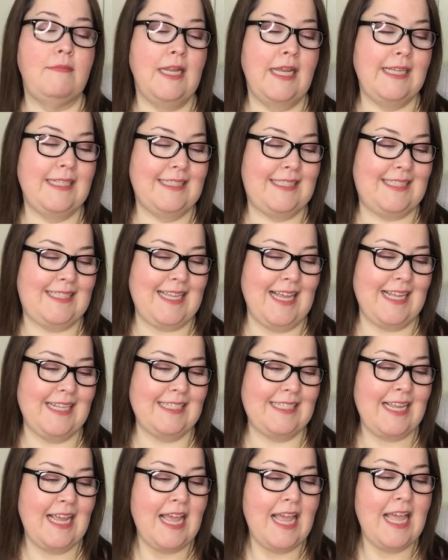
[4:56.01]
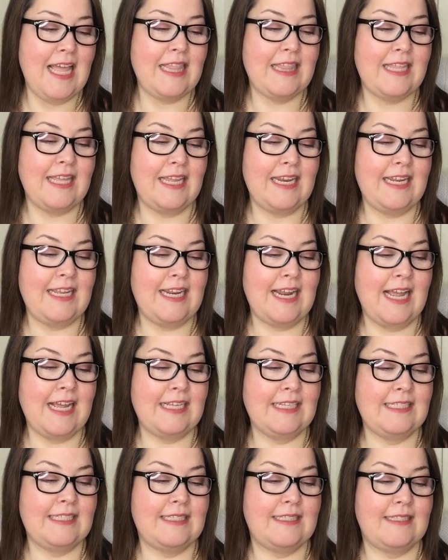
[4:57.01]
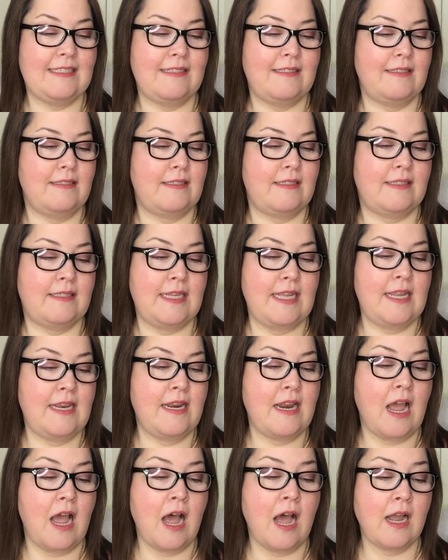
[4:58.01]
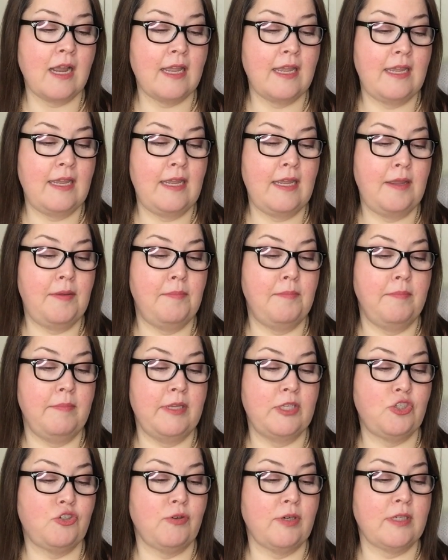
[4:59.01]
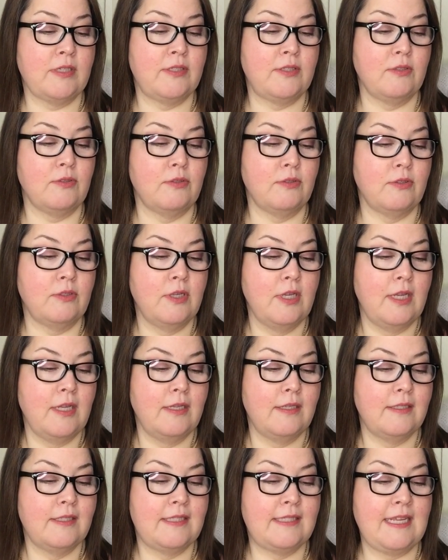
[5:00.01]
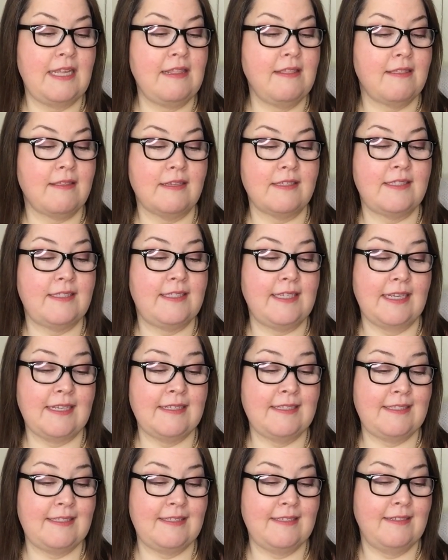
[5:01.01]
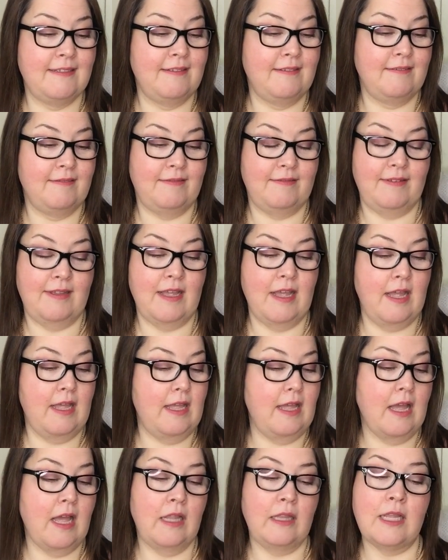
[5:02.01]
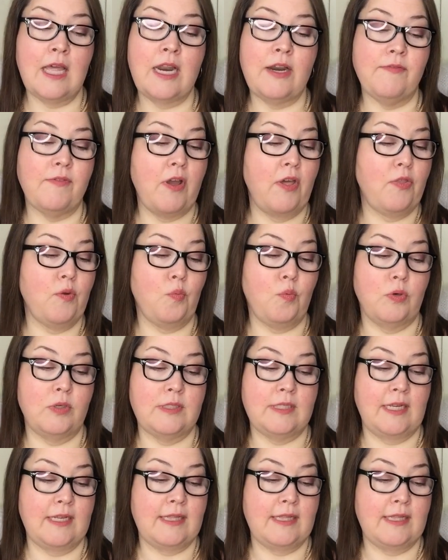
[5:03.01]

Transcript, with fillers: It says that it has syn-ache, matrixyl, synth-6, a lot of other words